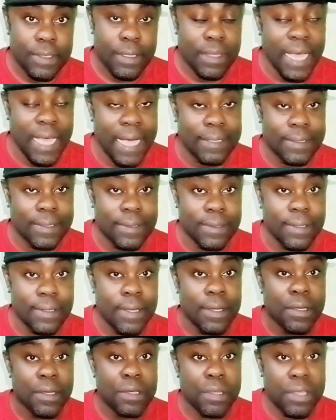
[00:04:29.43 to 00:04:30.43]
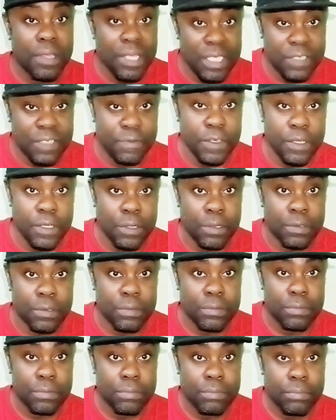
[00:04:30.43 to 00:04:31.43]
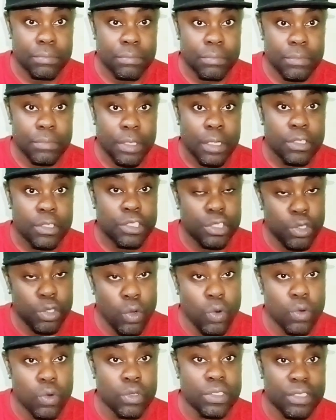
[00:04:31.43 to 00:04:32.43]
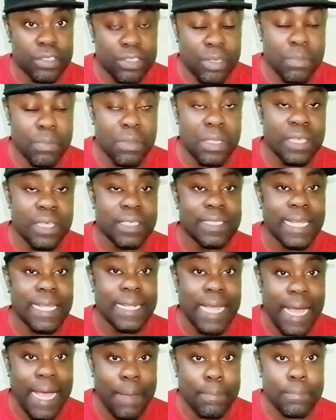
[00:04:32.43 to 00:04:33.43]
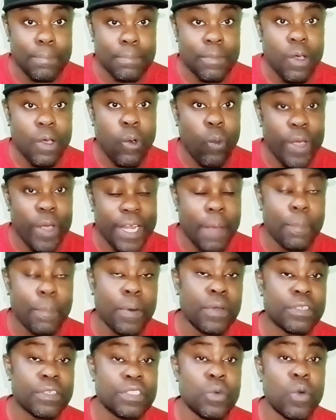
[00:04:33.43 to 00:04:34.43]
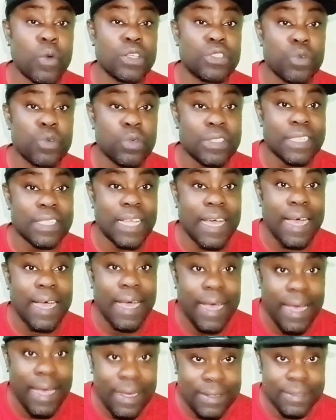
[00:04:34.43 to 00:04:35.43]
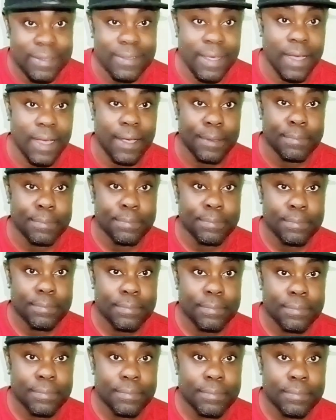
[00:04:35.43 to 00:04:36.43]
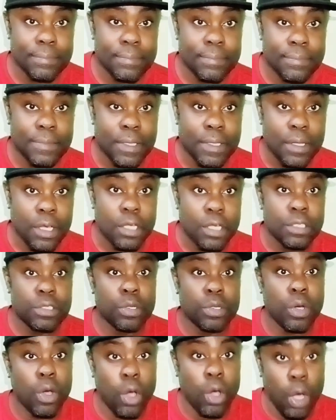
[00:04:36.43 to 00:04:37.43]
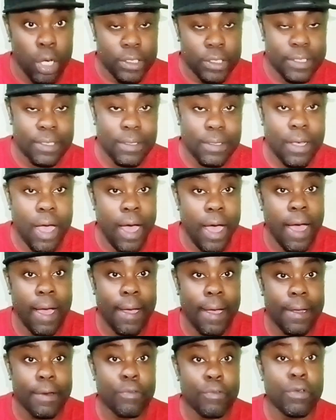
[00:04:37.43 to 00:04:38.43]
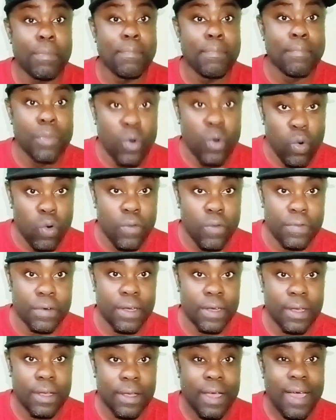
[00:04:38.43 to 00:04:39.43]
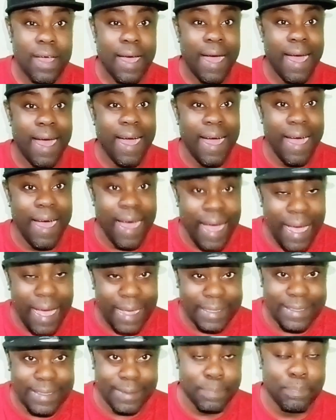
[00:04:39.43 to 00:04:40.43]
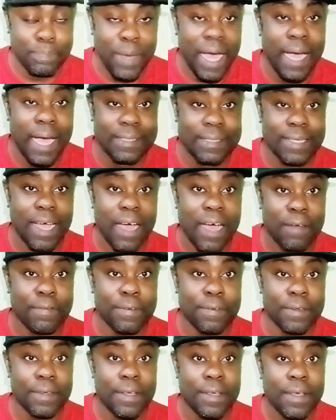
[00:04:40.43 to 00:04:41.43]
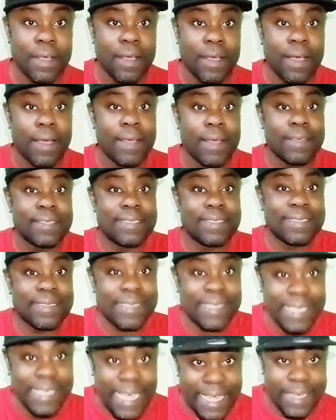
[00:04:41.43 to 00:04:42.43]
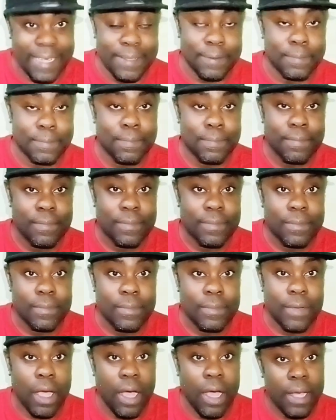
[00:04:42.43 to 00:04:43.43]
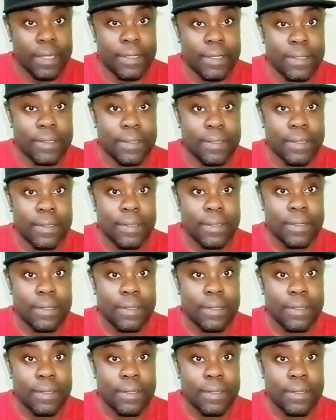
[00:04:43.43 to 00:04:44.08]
that this video shows some things that happen when a person was using a hacksaw to cut or remove hardened part of skin on